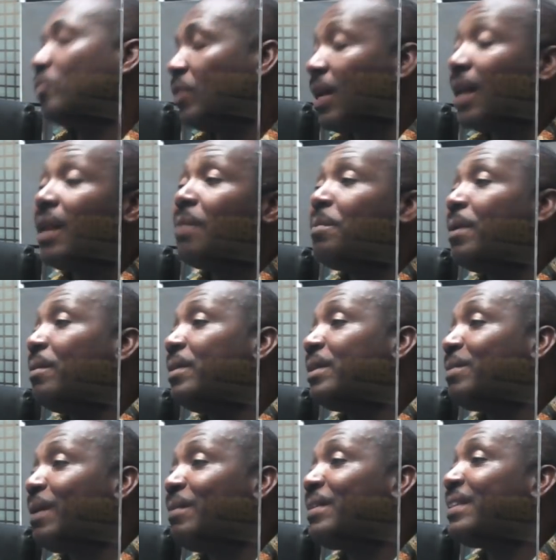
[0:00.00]
Without a
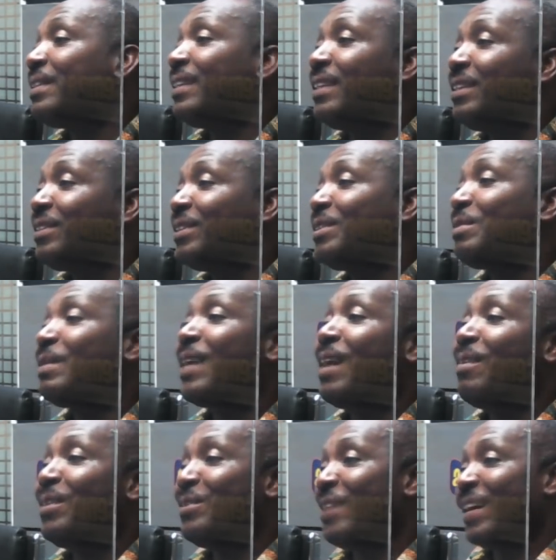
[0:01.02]
permission. Permission is we
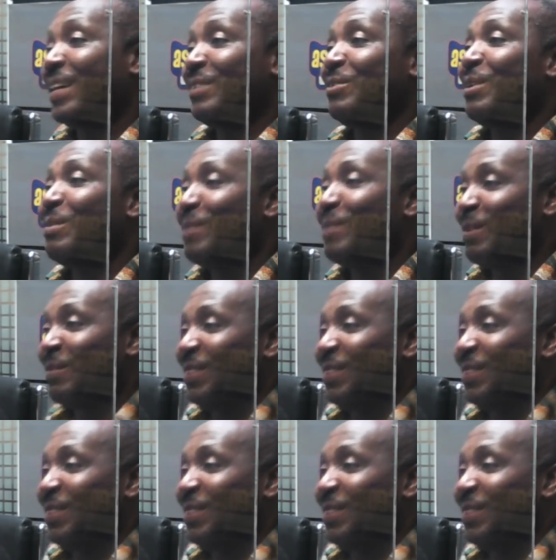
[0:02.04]
can to ask our